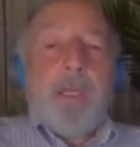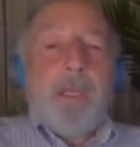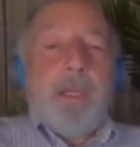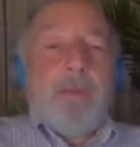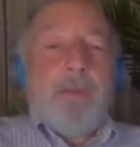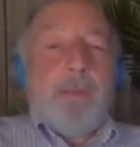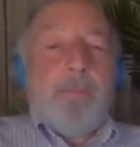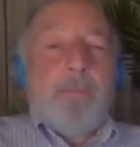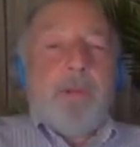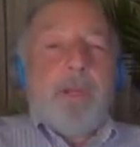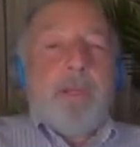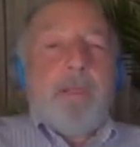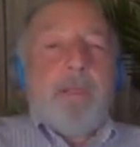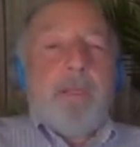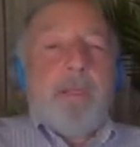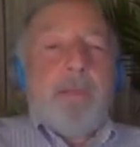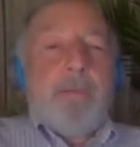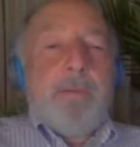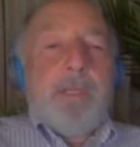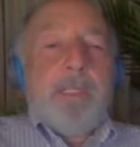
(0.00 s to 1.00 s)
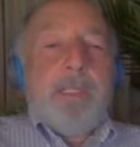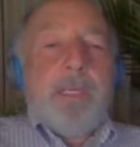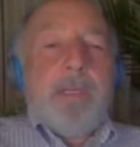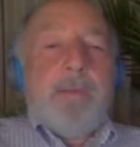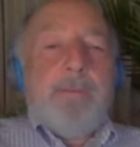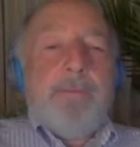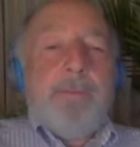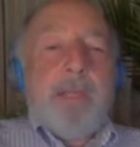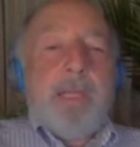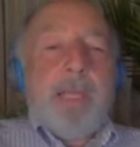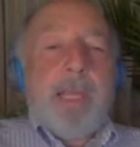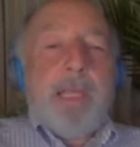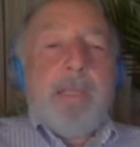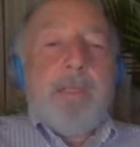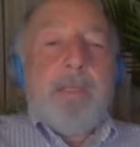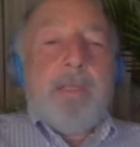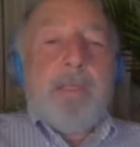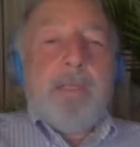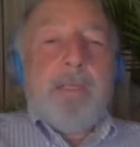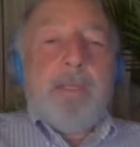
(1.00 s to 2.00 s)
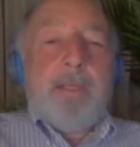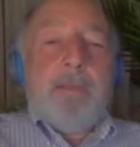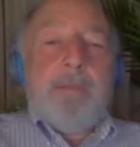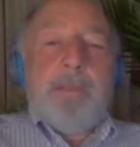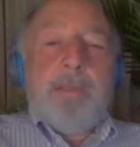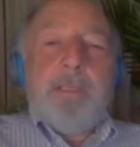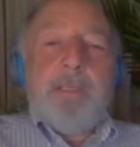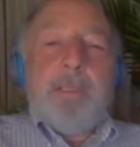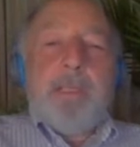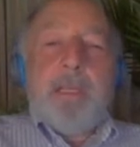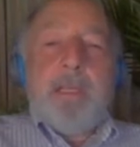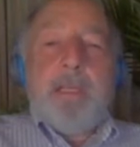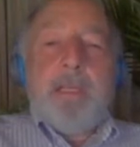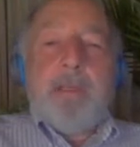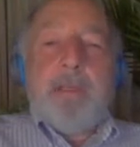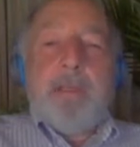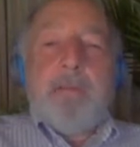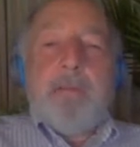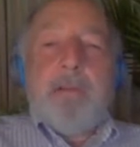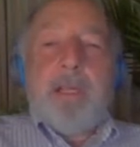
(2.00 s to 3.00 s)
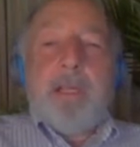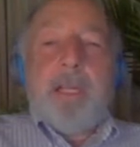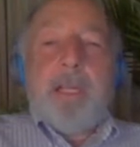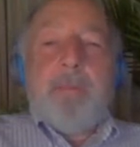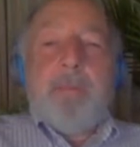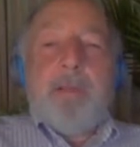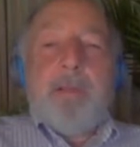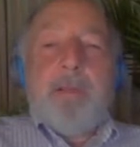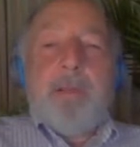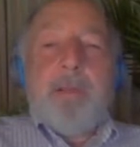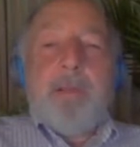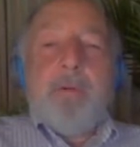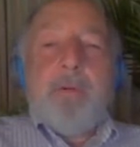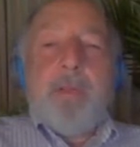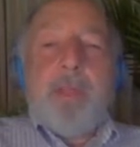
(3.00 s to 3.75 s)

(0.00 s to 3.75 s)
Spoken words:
It is the process of identifying entities which the data describes.